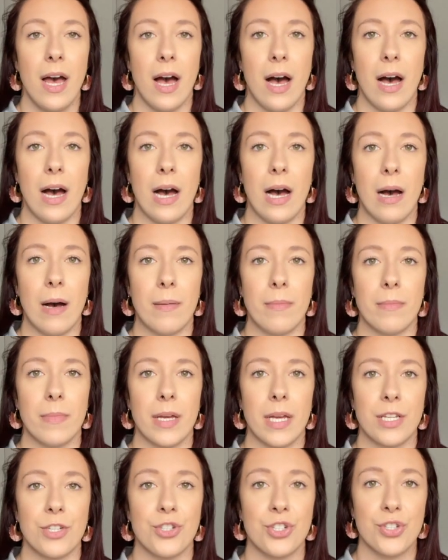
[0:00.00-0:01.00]

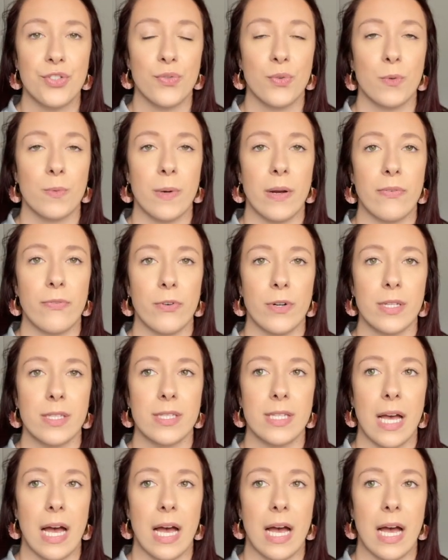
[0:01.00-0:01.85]
And just for reference,